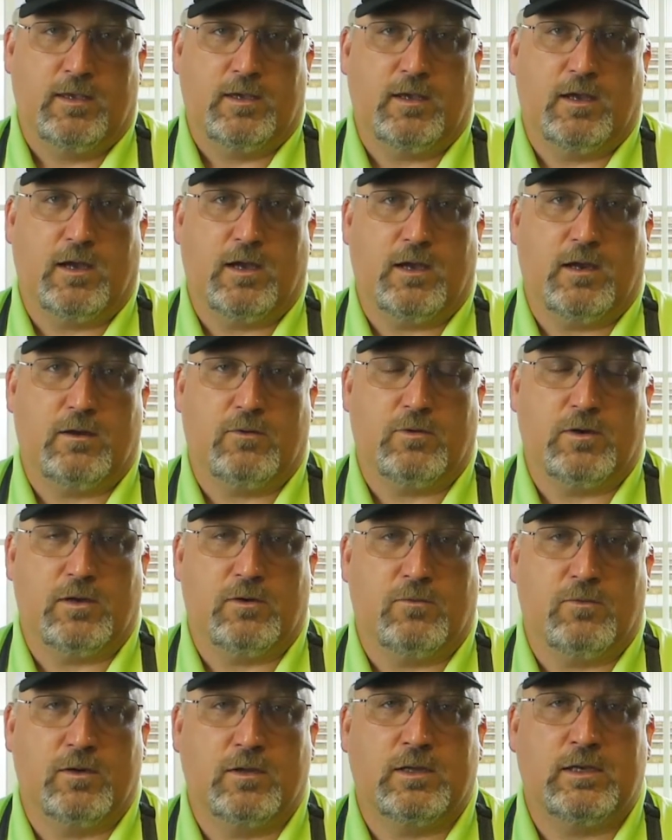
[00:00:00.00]
What
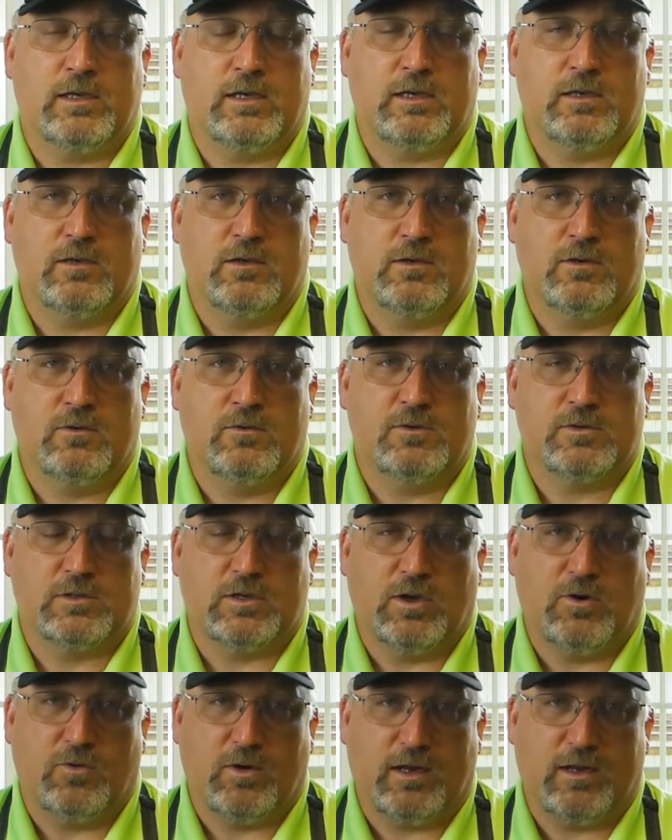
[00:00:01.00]
you really need to do is
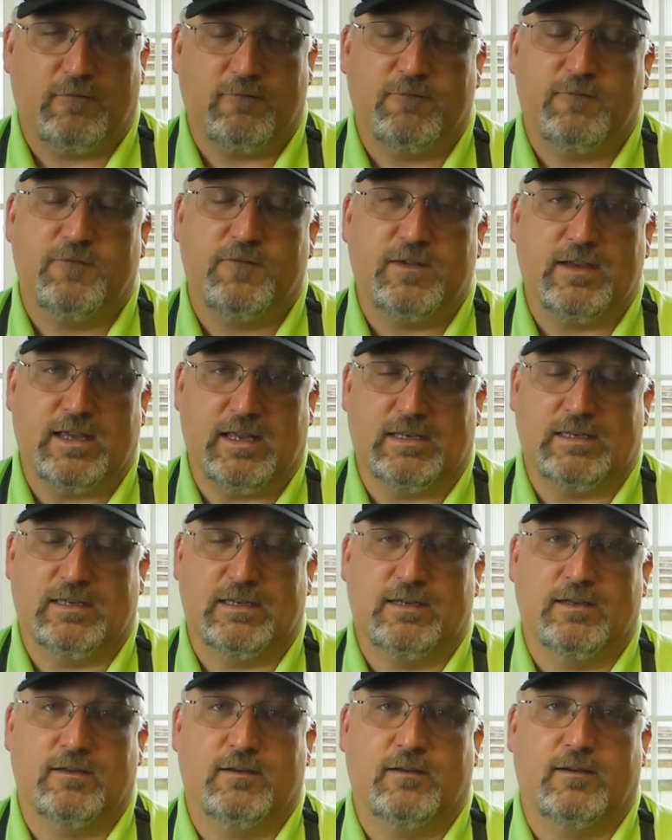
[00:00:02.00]
go get fit.
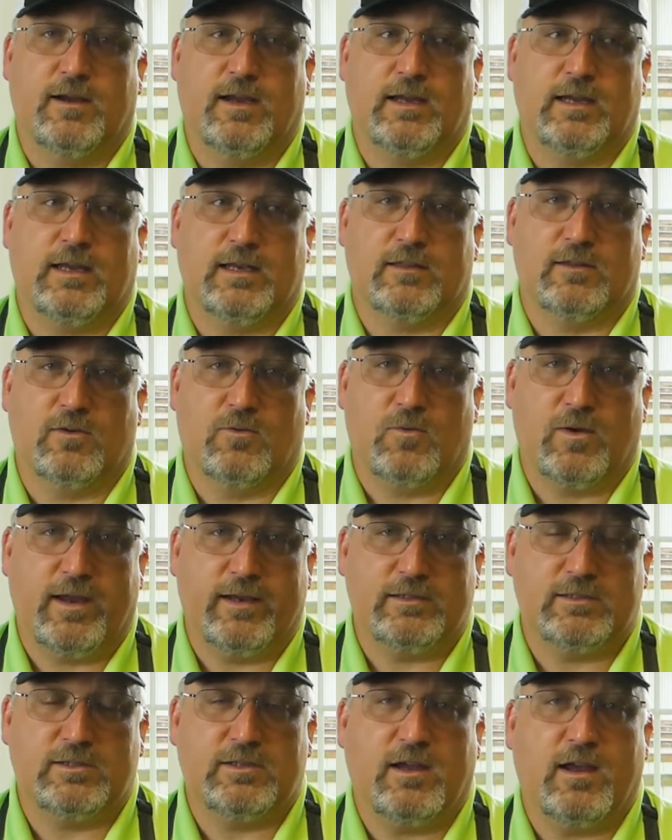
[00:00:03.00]
All right, get the
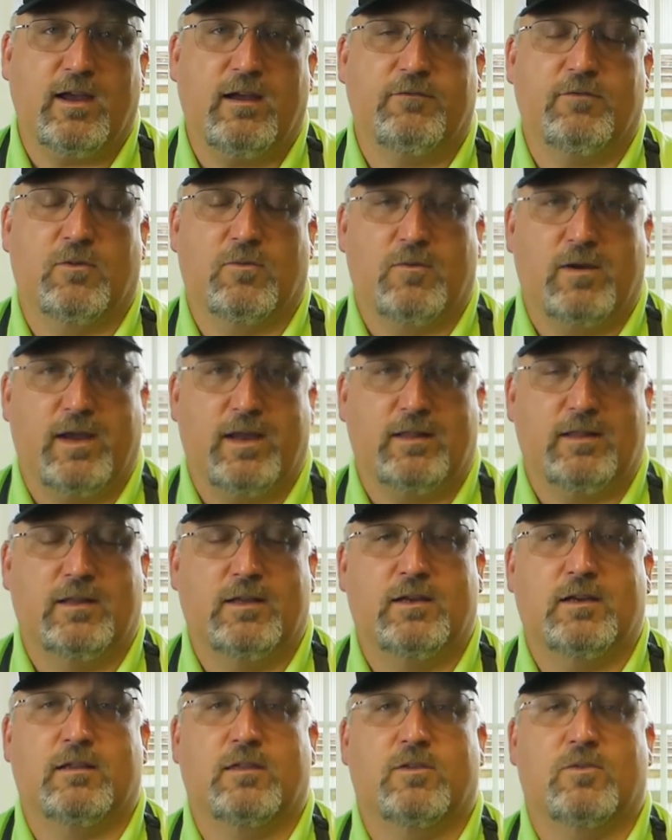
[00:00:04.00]
right shaft, the right
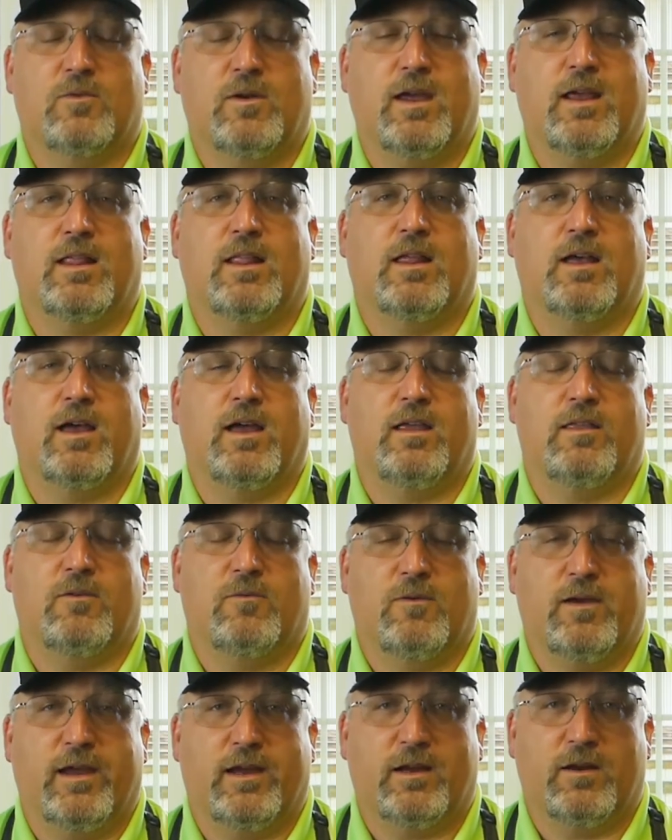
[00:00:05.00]
length, the right lie, the
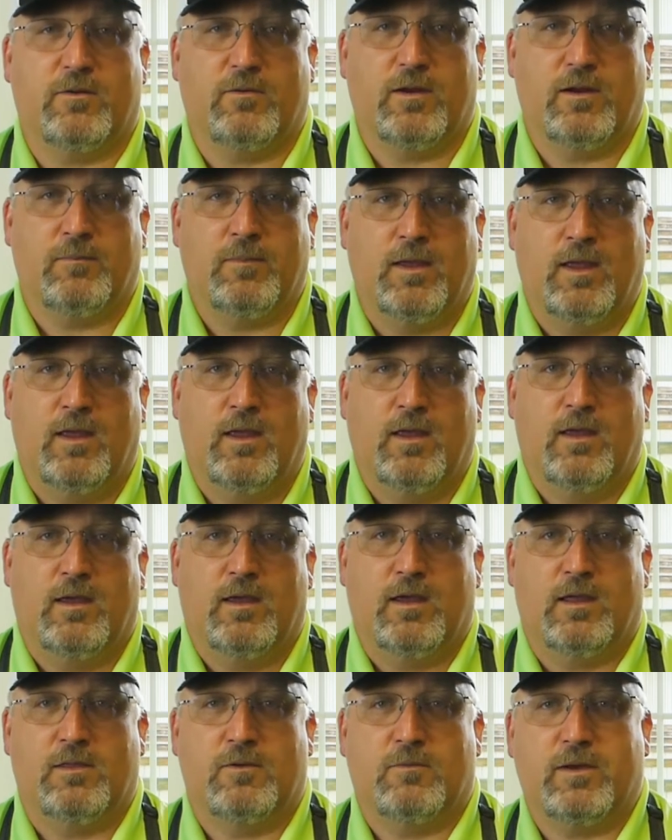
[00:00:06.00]
right grip,
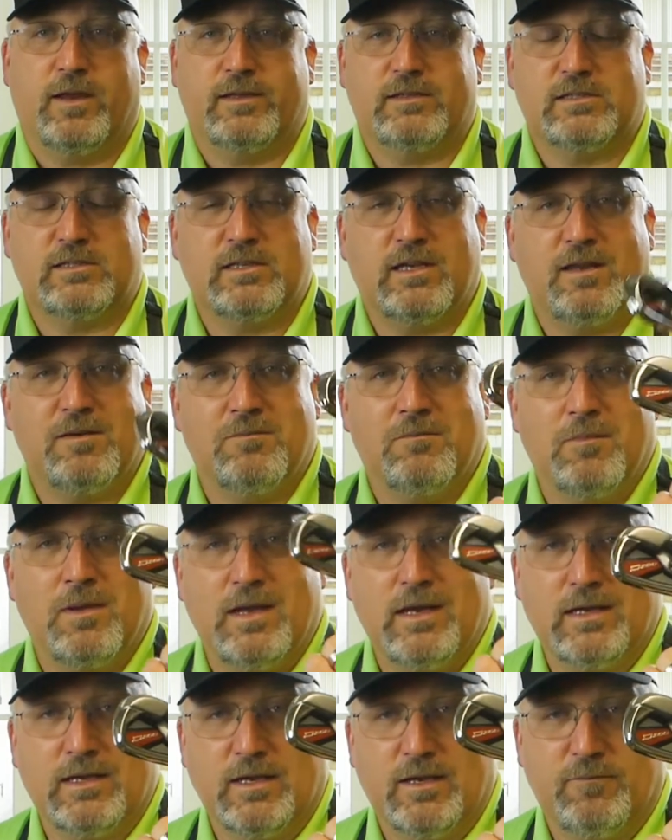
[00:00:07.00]
and the right set and
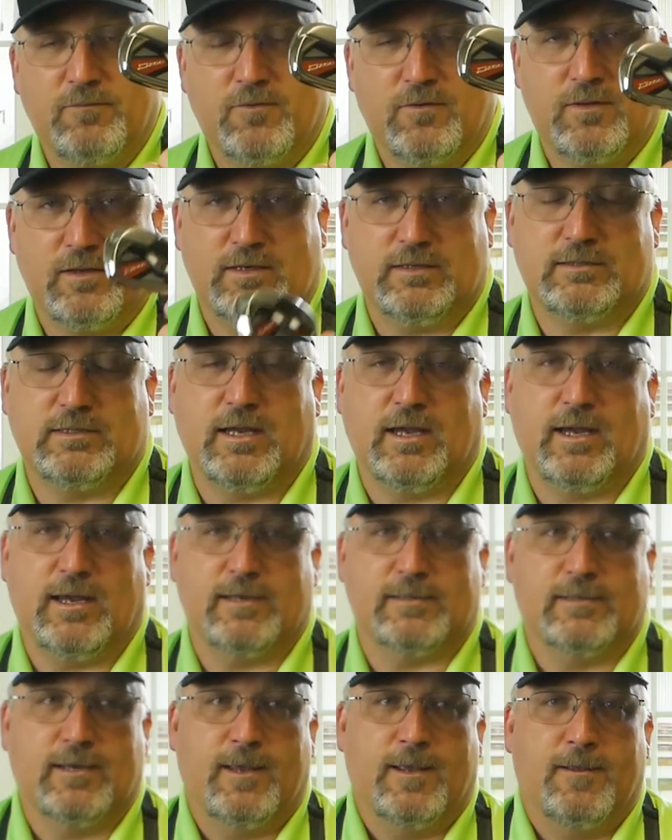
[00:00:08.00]
makeup for these
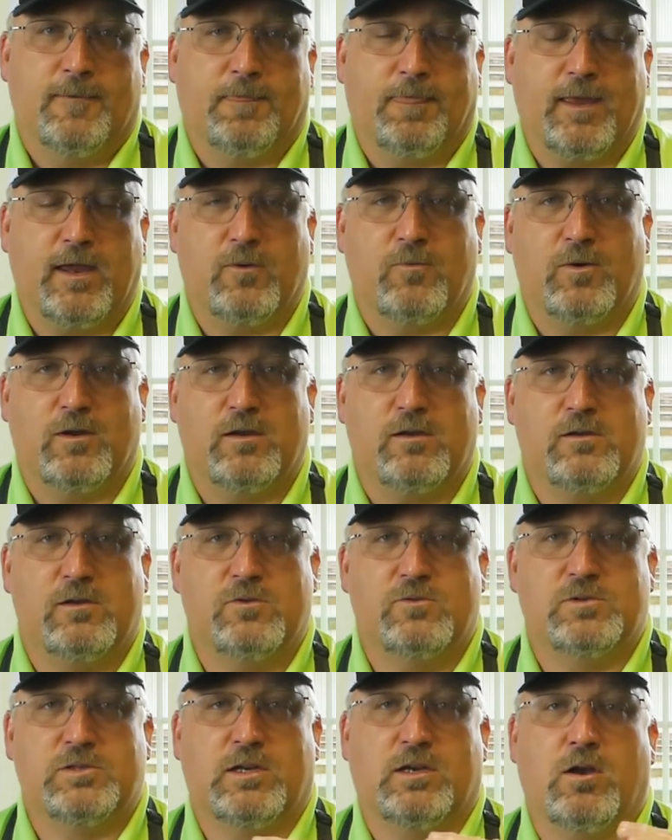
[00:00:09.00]
guys. That way you're
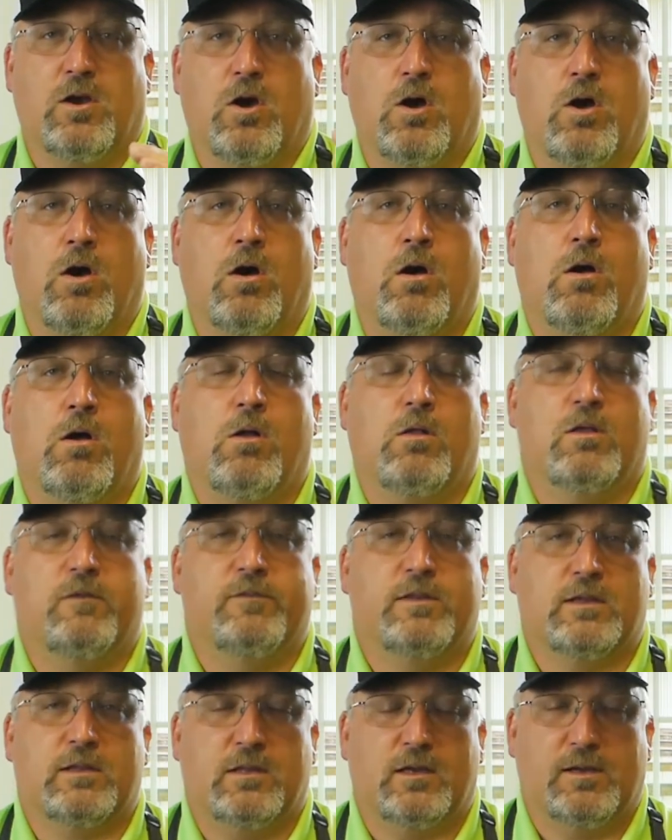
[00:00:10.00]
using all of
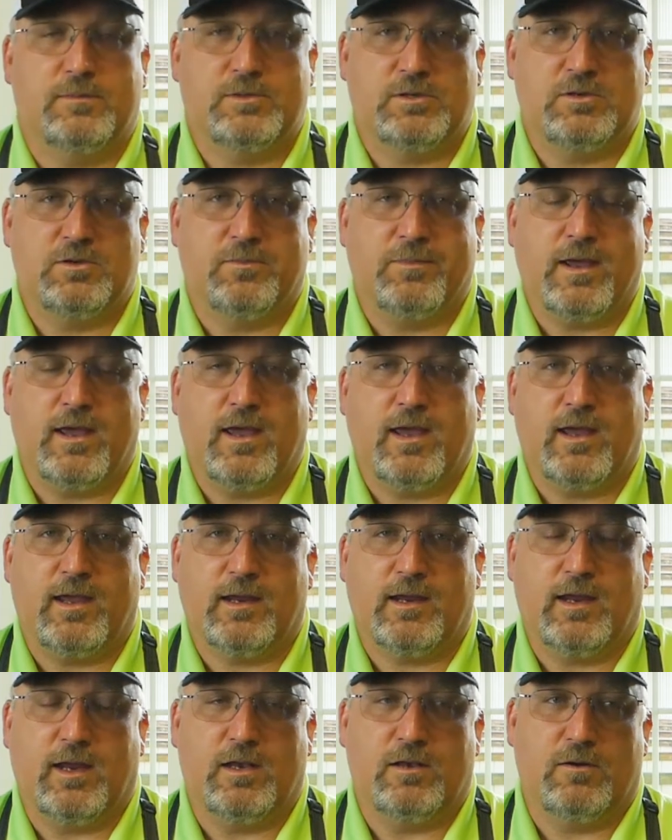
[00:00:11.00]
the clubs in your
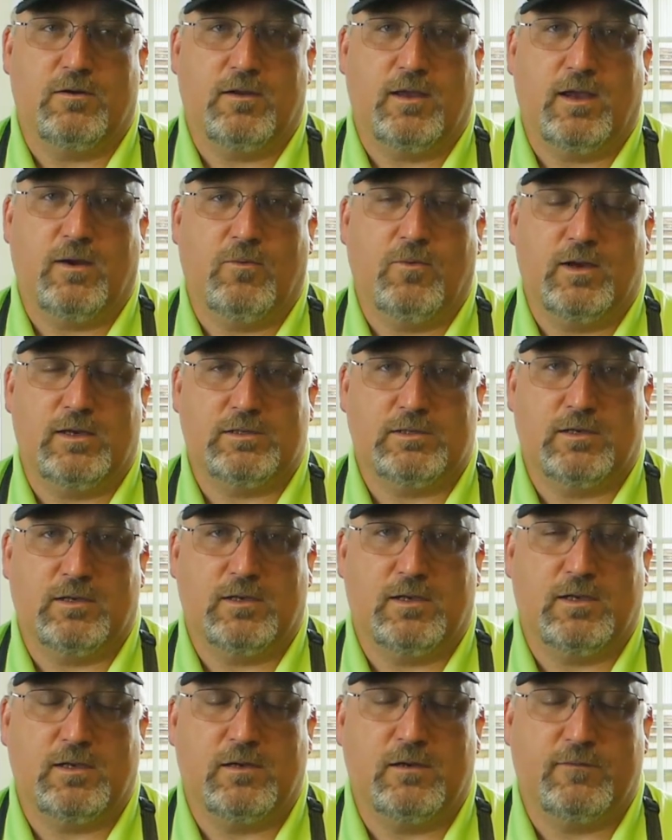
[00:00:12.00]
bag and you're not wasting
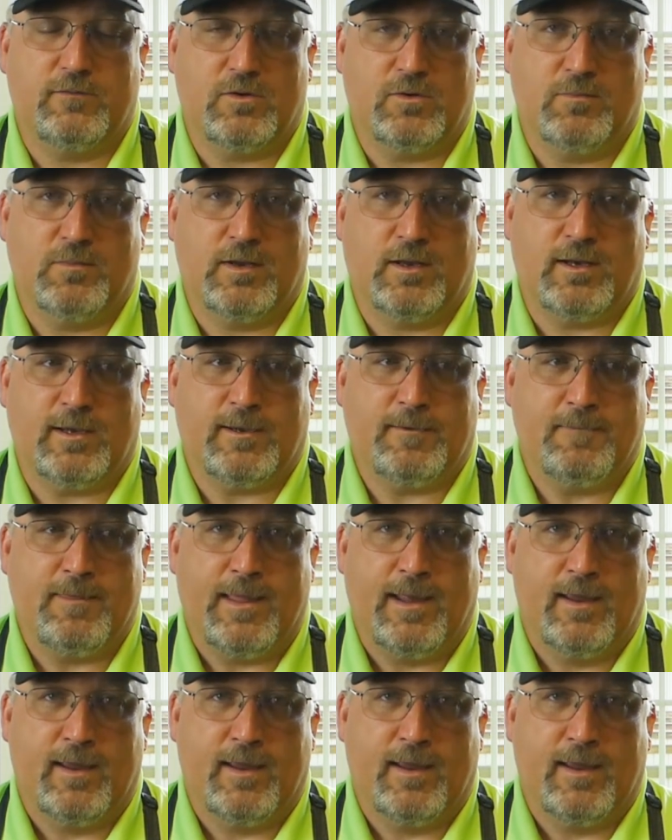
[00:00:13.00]
any of your money.